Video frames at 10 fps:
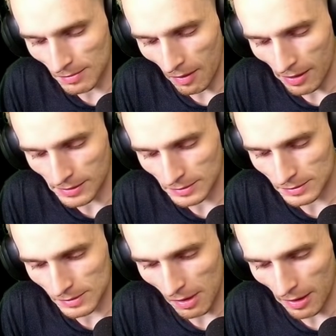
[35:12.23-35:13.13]
Oh,
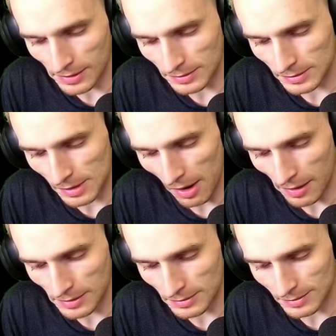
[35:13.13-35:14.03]
cut off chat.
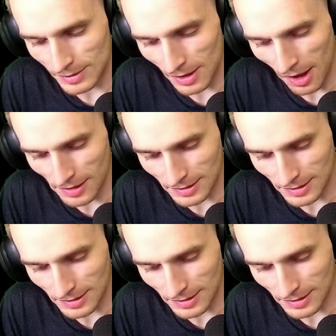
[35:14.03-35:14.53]
First thing I learned.